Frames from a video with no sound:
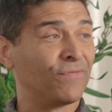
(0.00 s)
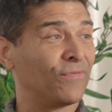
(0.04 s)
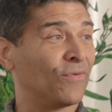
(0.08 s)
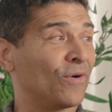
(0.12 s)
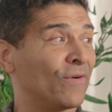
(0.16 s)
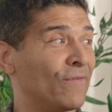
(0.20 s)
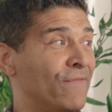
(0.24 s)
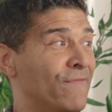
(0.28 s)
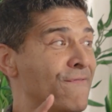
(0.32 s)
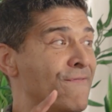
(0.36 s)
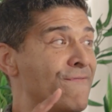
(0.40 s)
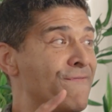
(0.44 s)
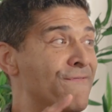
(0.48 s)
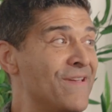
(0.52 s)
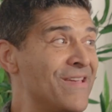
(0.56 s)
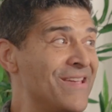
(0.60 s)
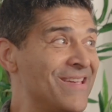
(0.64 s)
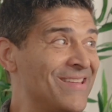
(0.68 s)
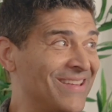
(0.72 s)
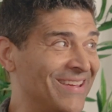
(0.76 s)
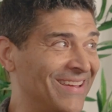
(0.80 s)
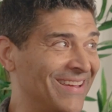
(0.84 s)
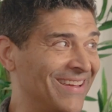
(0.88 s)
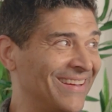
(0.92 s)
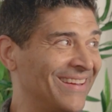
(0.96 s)
for
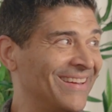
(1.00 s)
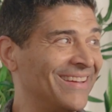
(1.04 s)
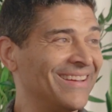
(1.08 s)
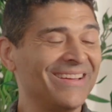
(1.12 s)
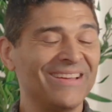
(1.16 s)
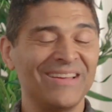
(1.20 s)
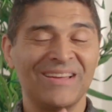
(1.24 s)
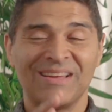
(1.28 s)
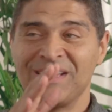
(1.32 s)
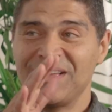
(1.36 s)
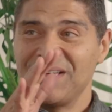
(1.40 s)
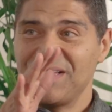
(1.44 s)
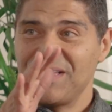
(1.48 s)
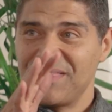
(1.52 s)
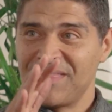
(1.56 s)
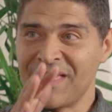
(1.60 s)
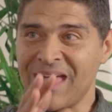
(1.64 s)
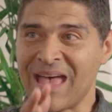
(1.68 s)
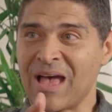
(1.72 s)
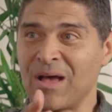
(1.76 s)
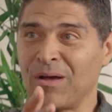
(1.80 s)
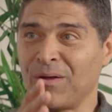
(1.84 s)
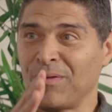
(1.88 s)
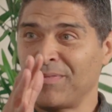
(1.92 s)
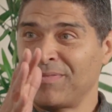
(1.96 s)
feeding the
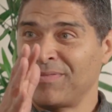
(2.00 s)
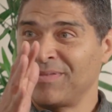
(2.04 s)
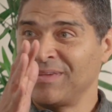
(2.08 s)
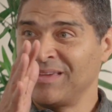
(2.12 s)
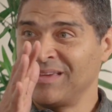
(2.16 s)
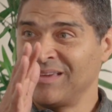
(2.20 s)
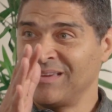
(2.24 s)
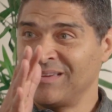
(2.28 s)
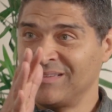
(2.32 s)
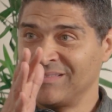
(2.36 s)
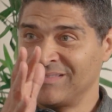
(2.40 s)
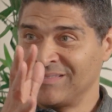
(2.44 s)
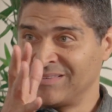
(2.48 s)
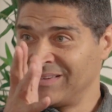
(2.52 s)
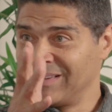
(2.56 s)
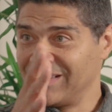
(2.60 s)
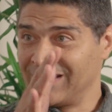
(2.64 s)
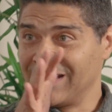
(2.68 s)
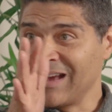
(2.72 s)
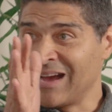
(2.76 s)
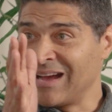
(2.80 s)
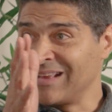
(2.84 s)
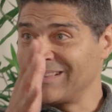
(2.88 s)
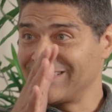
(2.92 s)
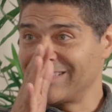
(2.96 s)
healthy
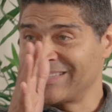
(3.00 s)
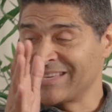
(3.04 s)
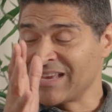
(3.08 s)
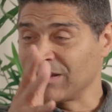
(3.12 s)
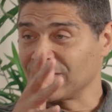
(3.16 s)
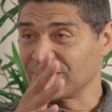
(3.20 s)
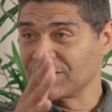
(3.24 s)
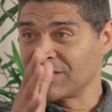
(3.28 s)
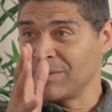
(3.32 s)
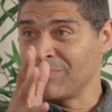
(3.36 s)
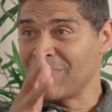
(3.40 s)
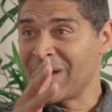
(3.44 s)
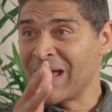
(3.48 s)
gut cells, the